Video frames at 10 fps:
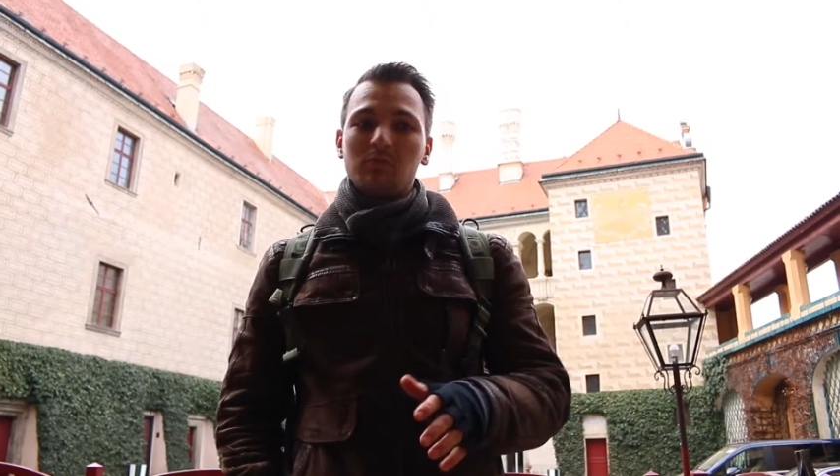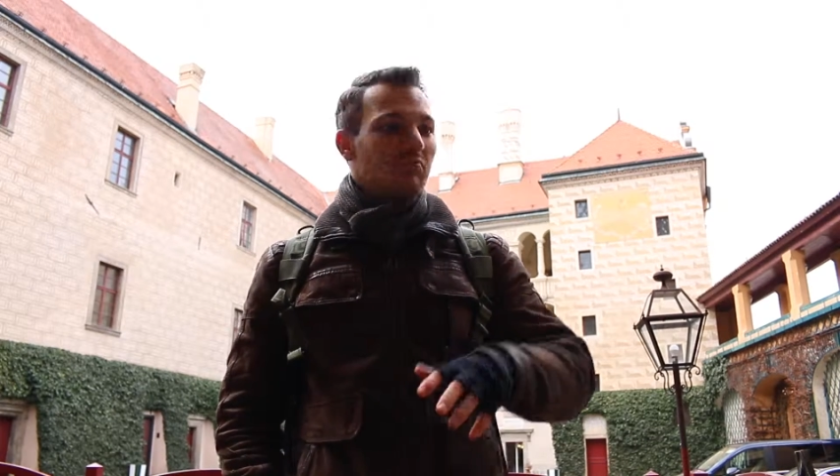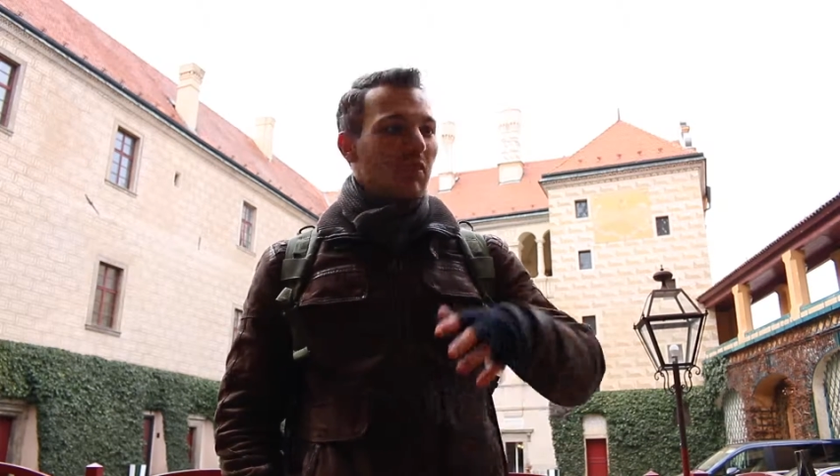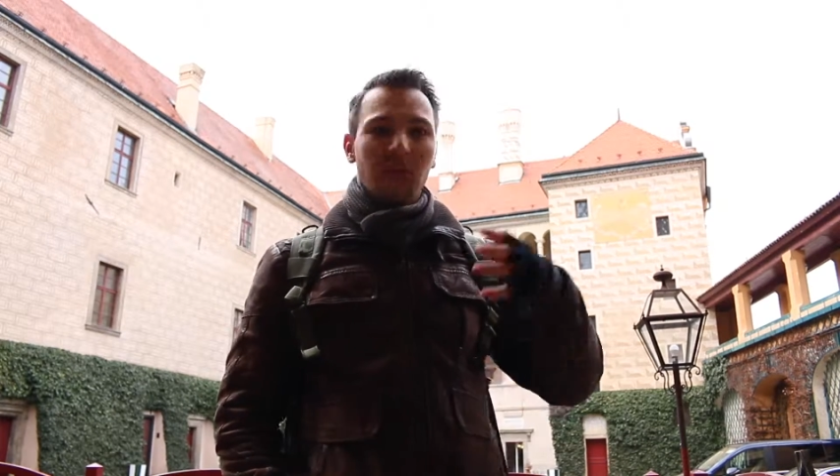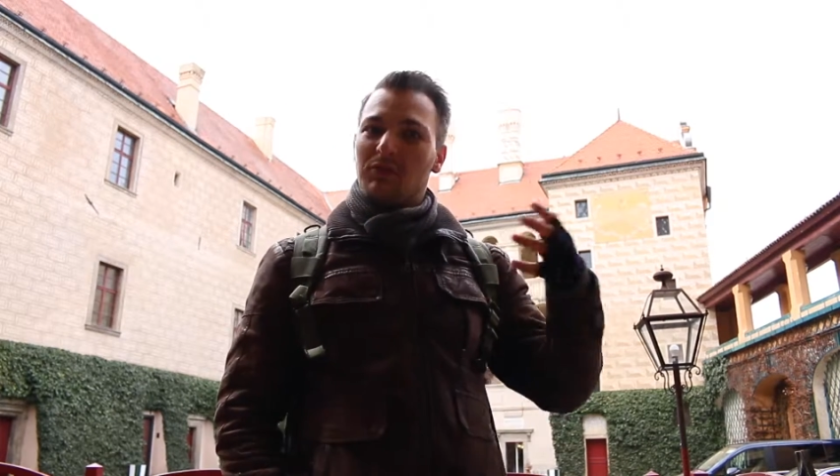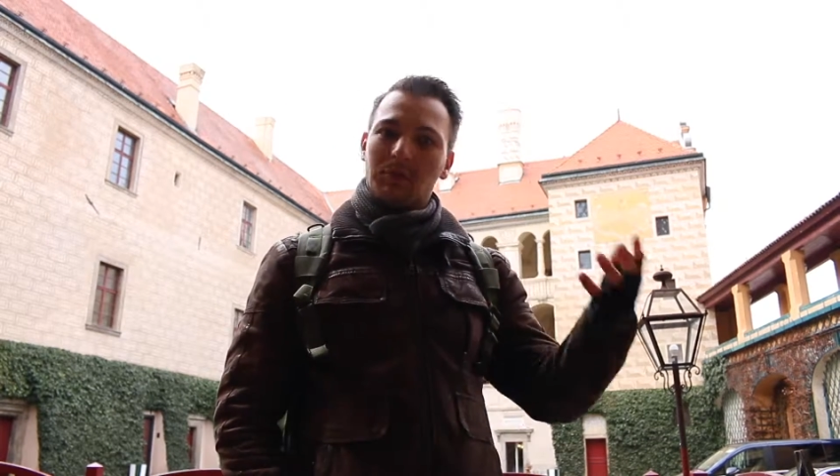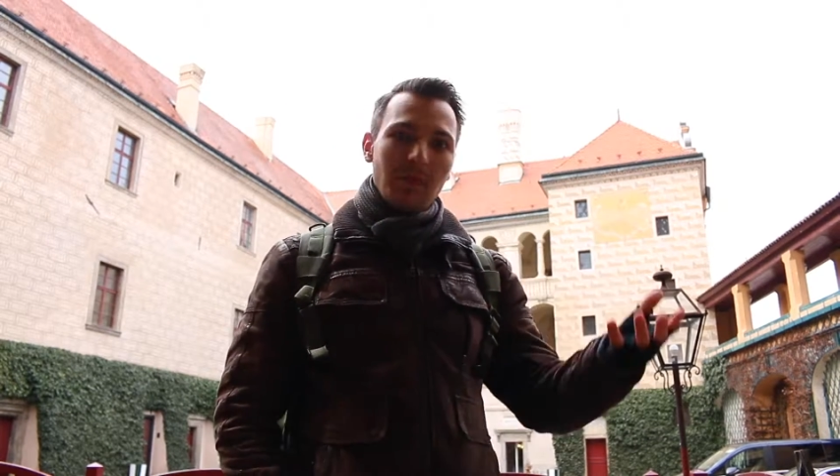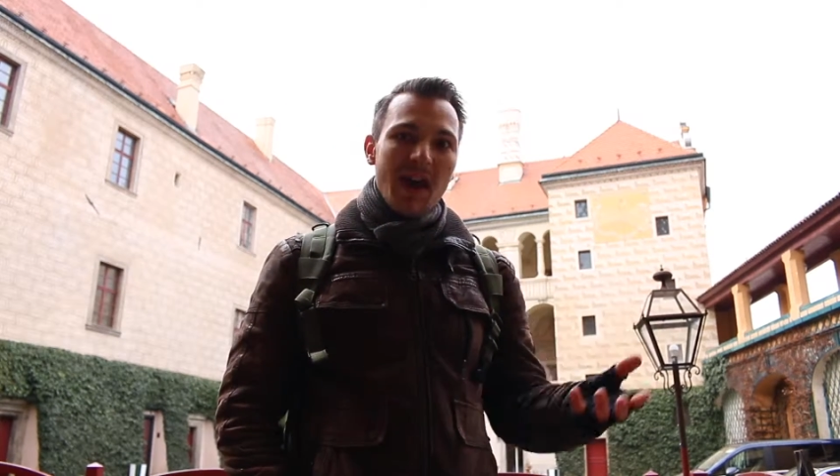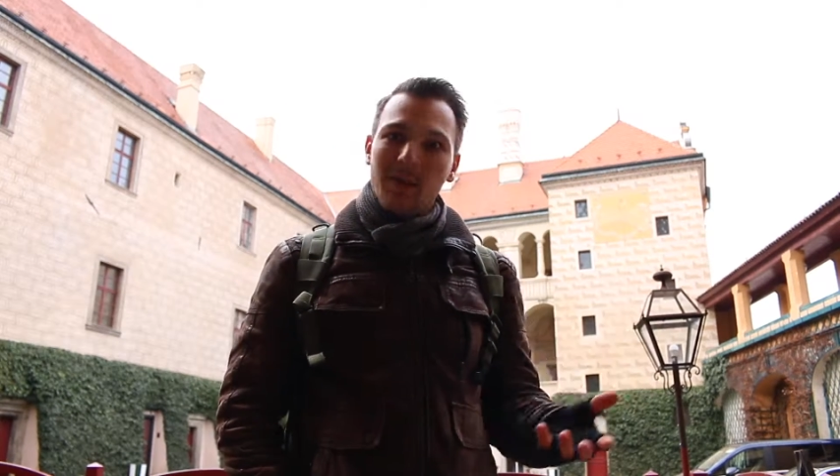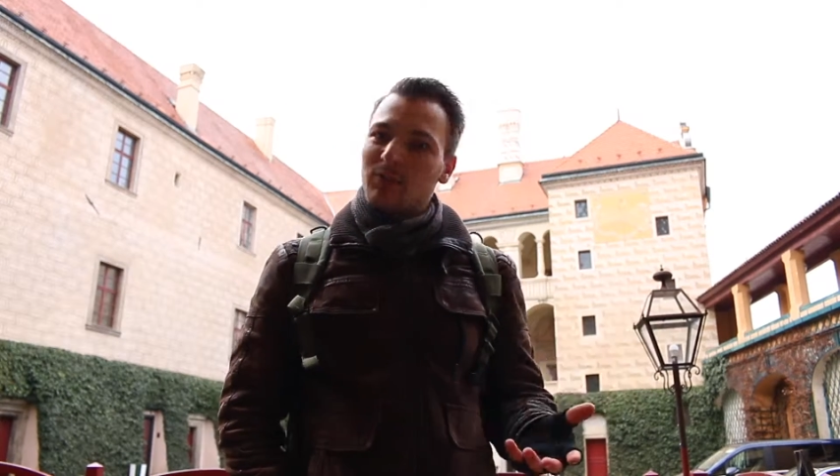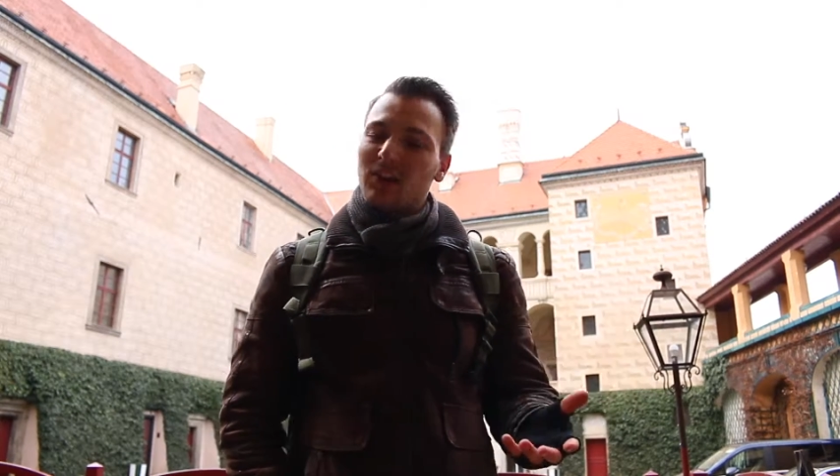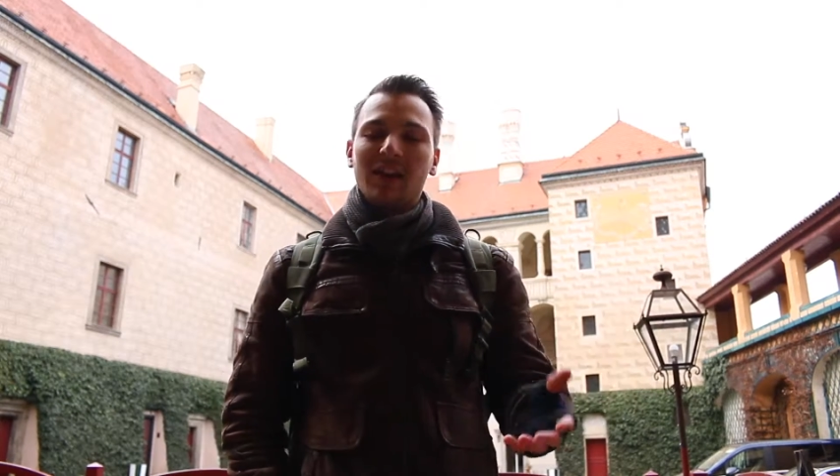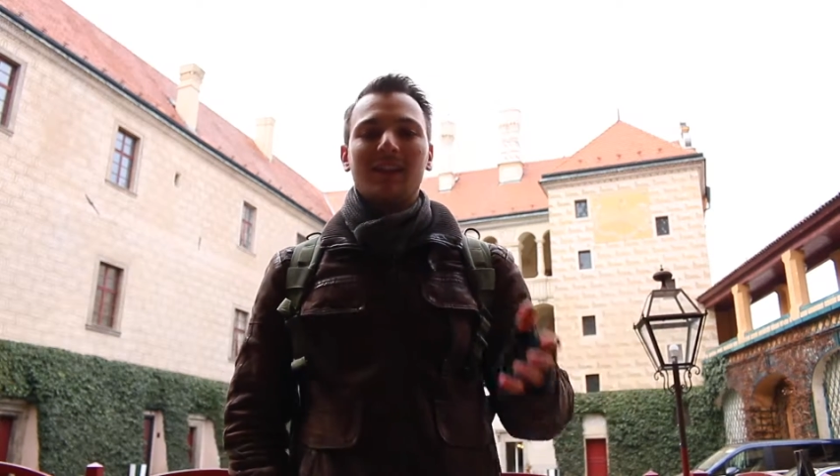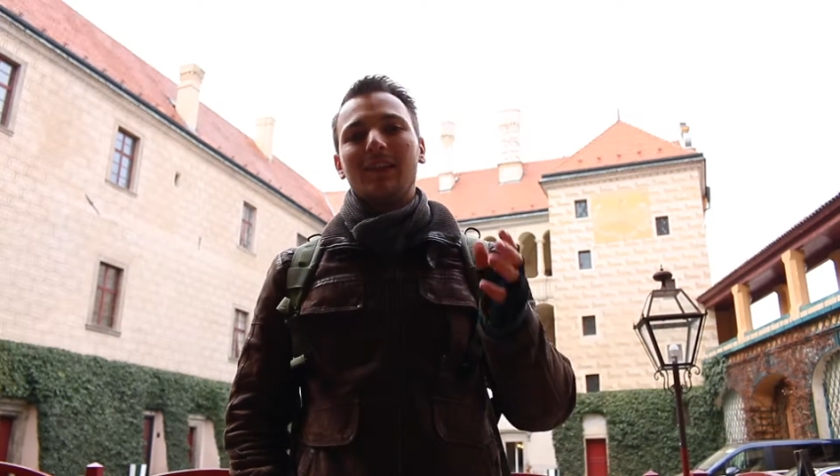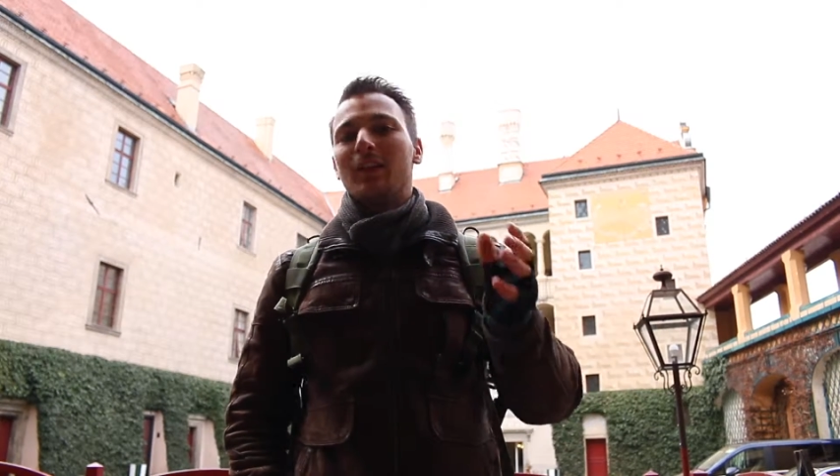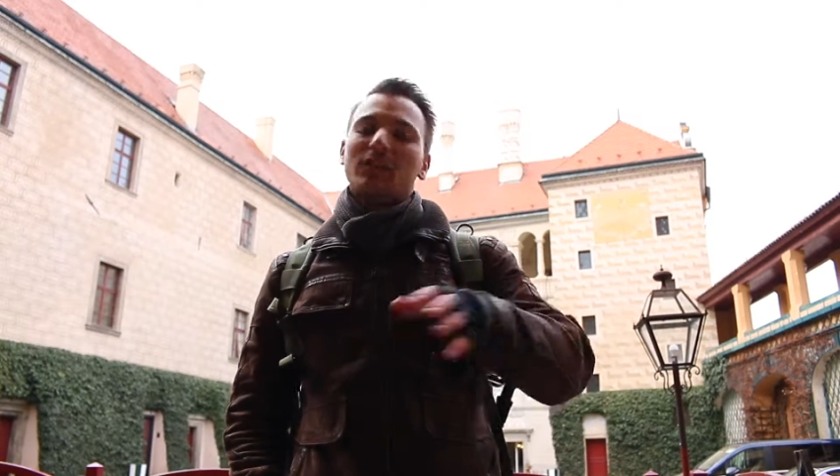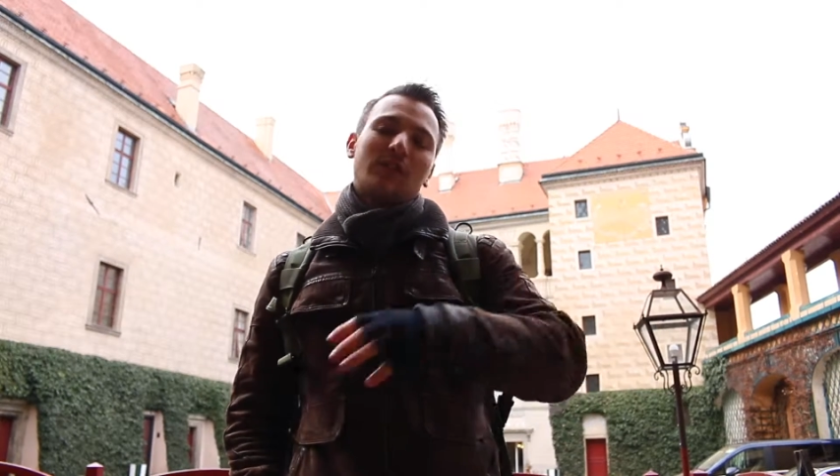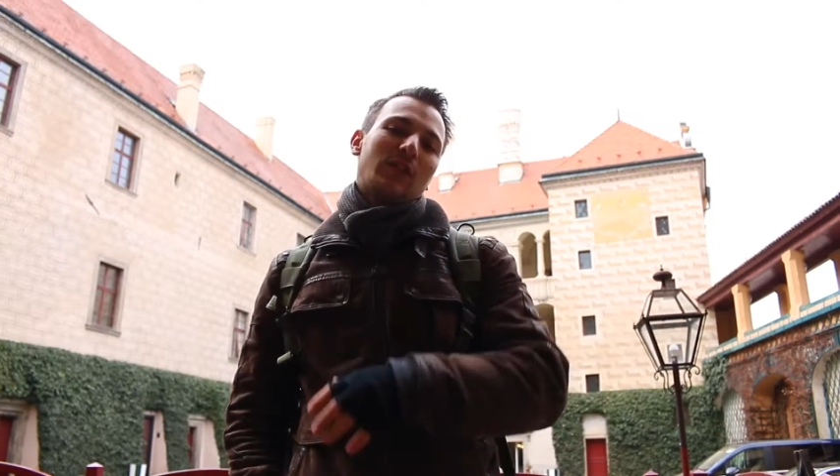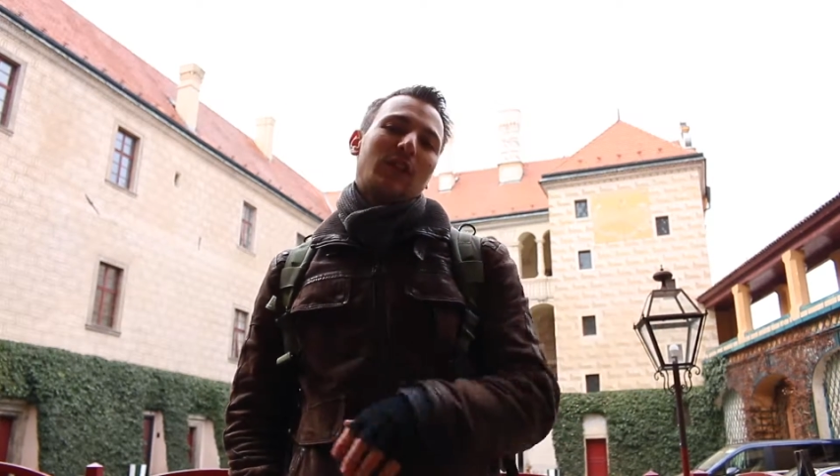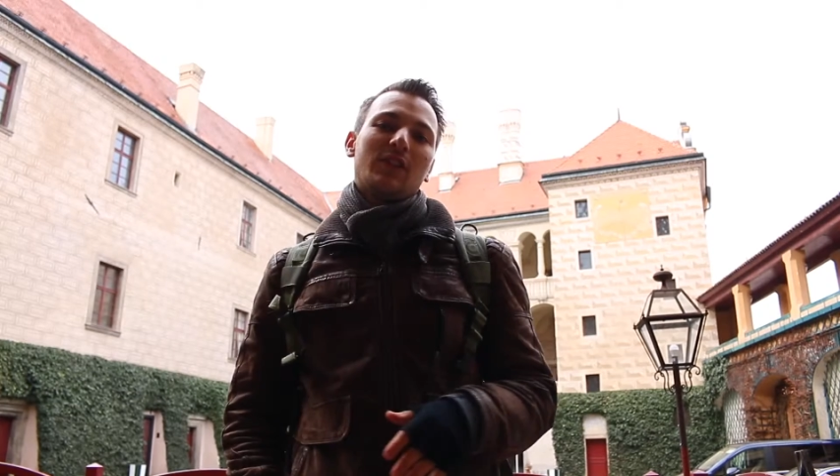medieval maps, and
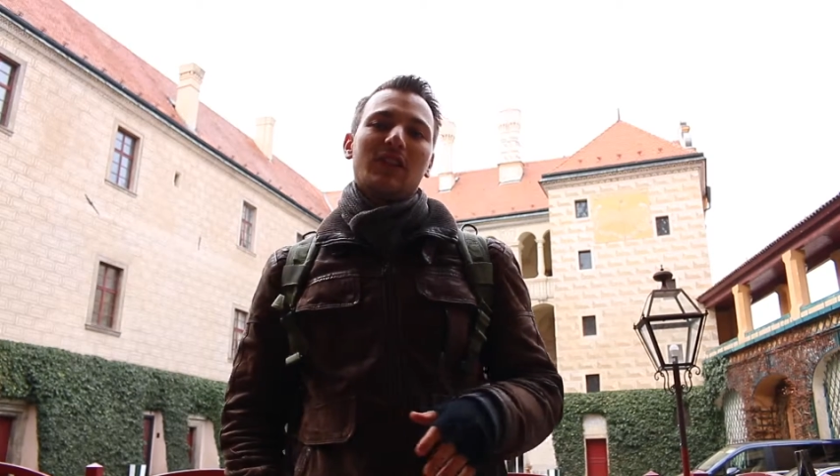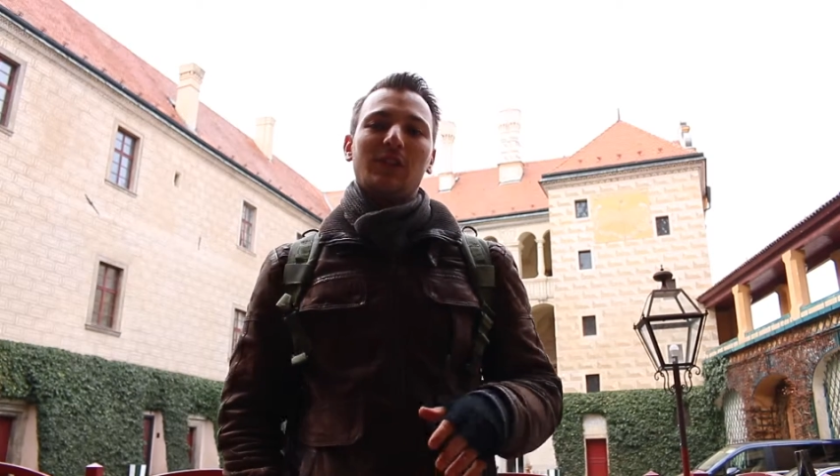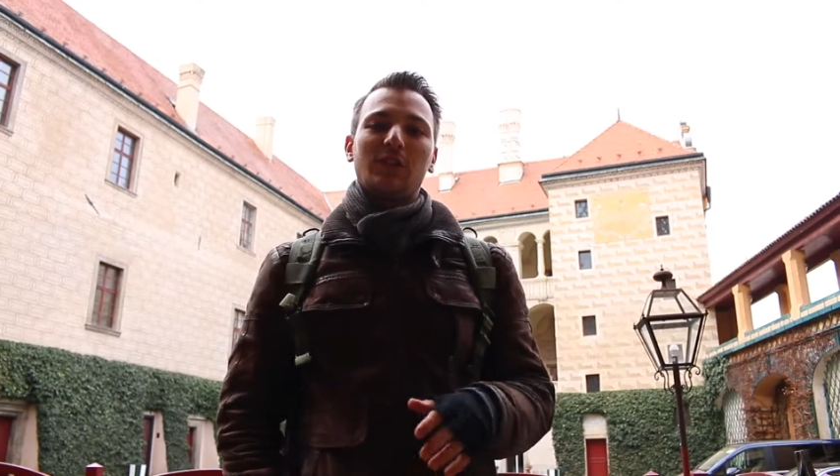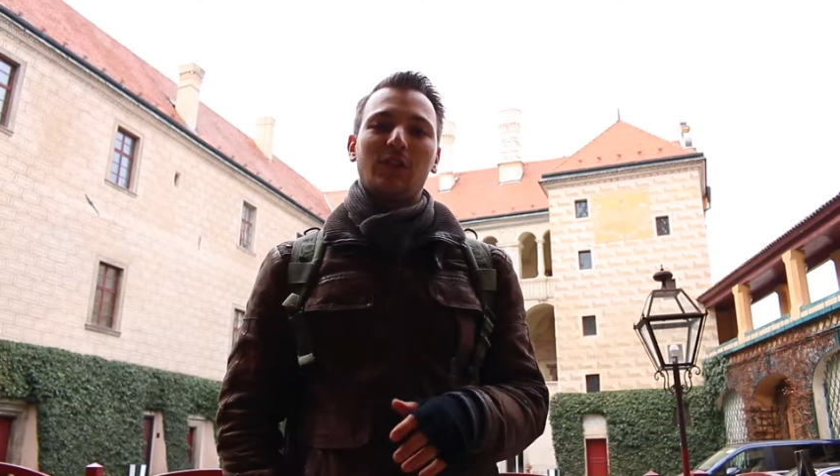lots of other things.